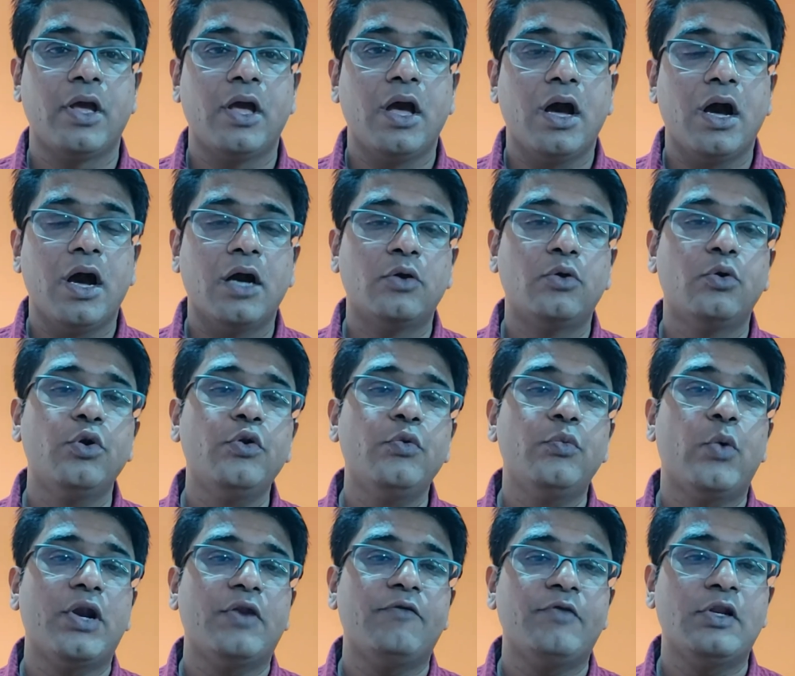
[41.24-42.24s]
A good
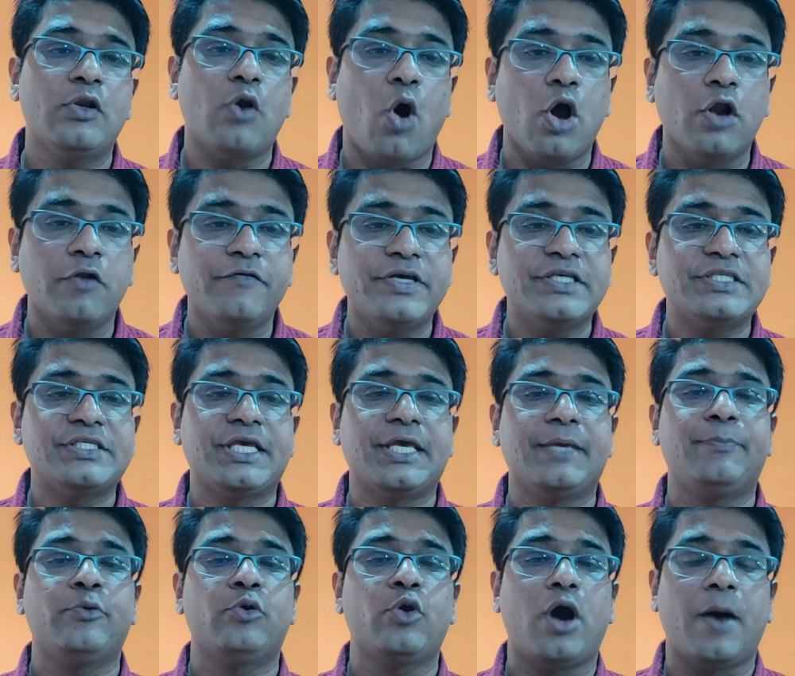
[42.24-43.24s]
one will always keep
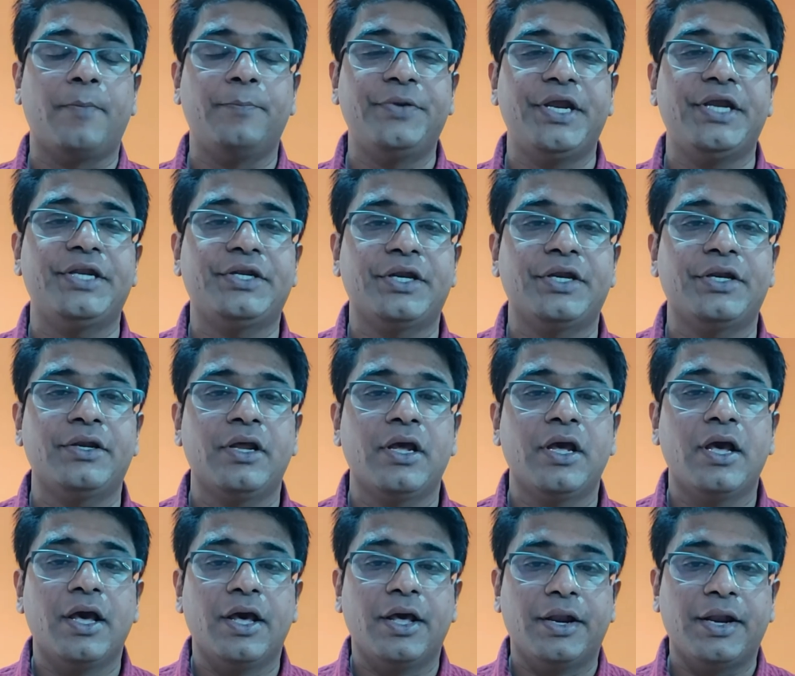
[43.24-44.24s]
you updated
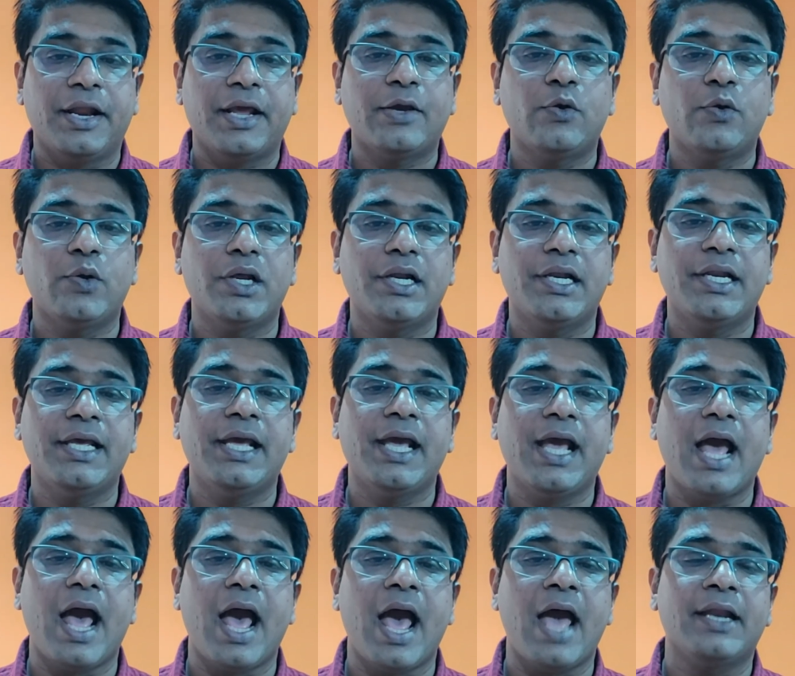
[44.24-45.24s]
regularly
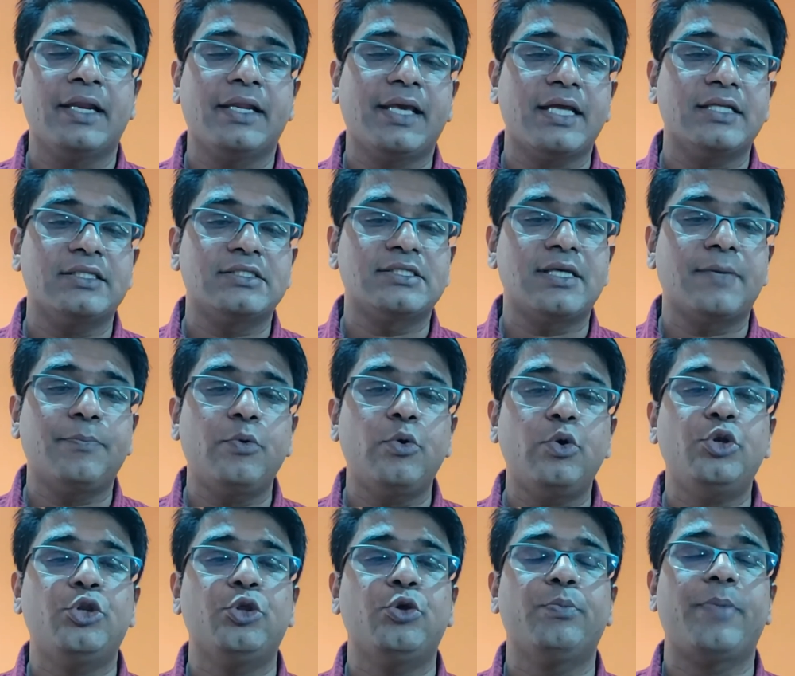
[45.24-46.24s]
and can support
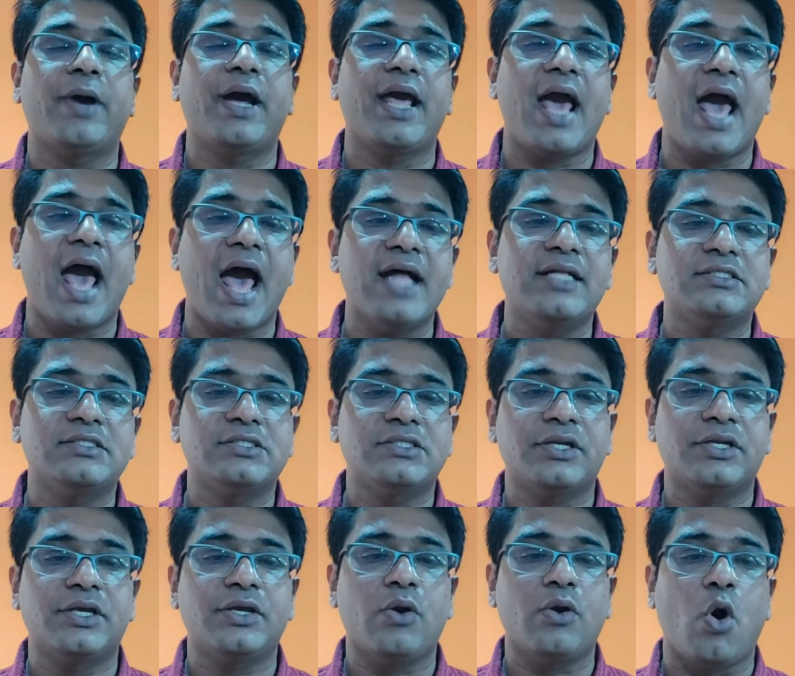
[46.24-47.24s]
you by
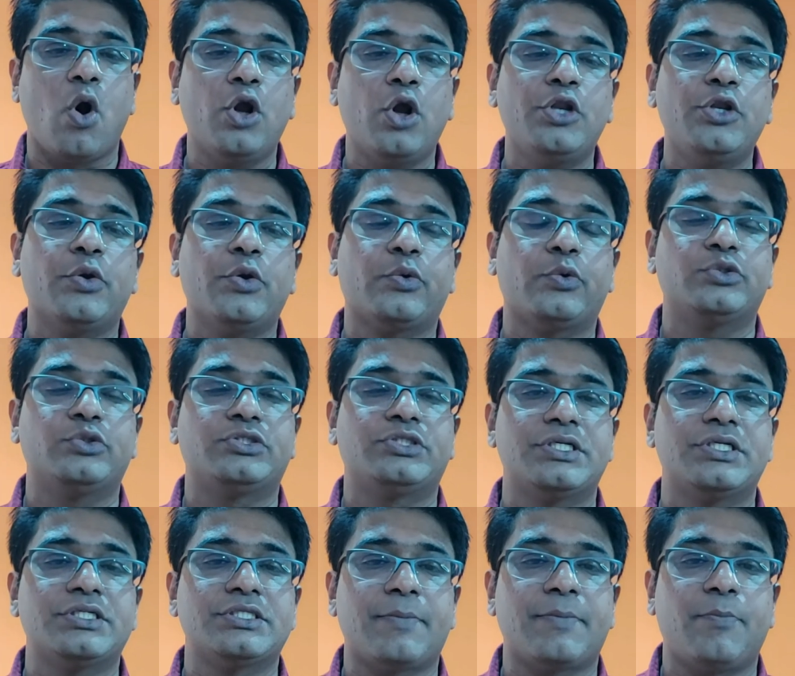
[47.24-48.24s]
answering all your
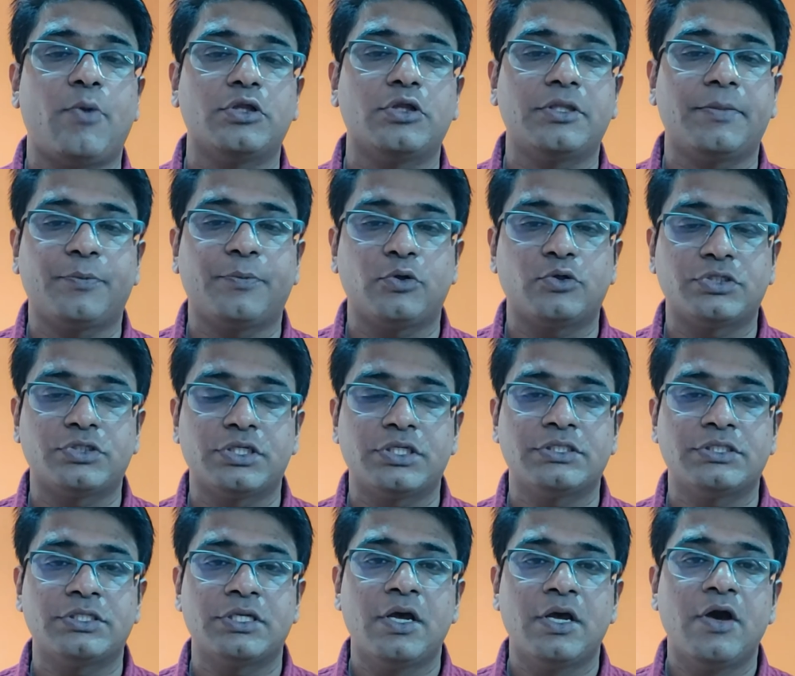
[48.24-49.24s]
questions about the process
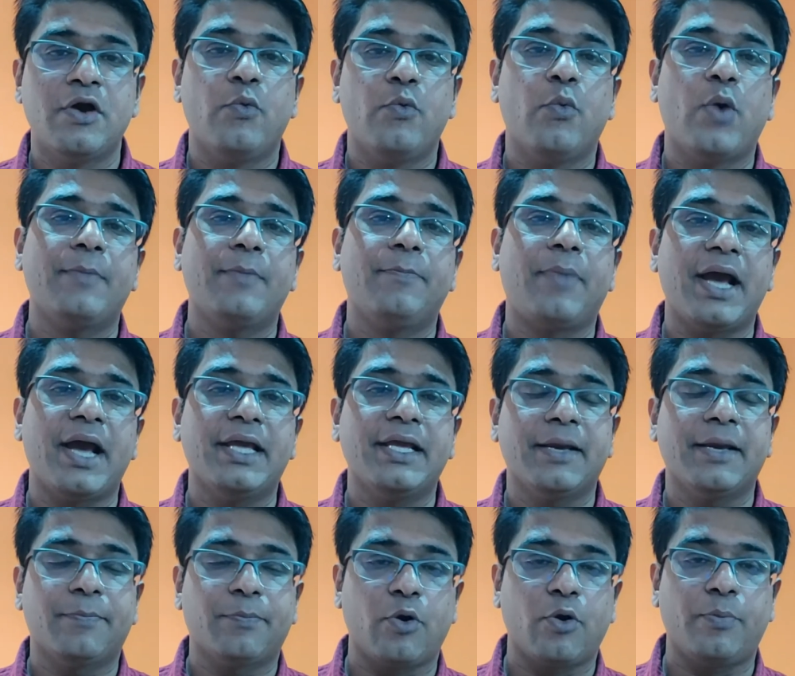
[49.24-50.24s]
while buying a
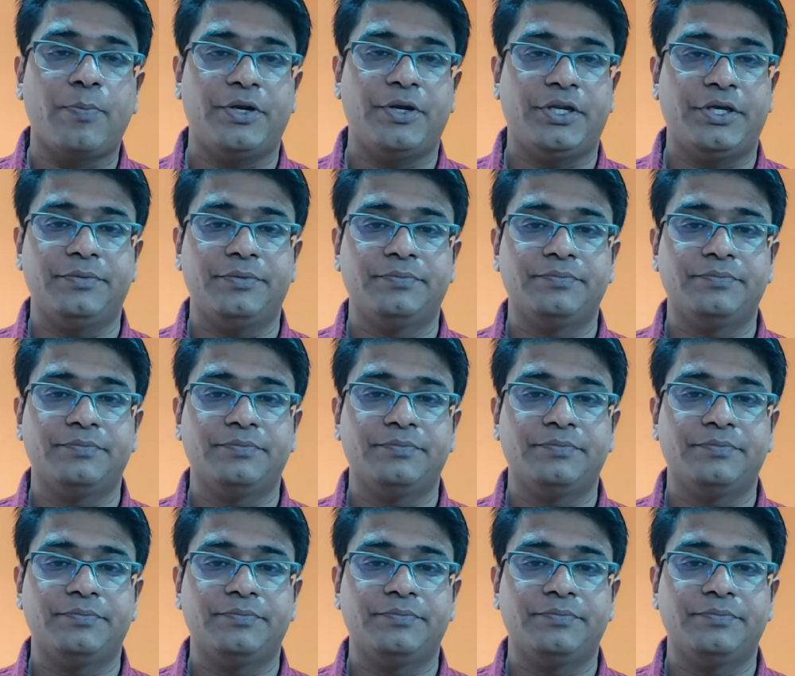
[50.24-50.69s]
property.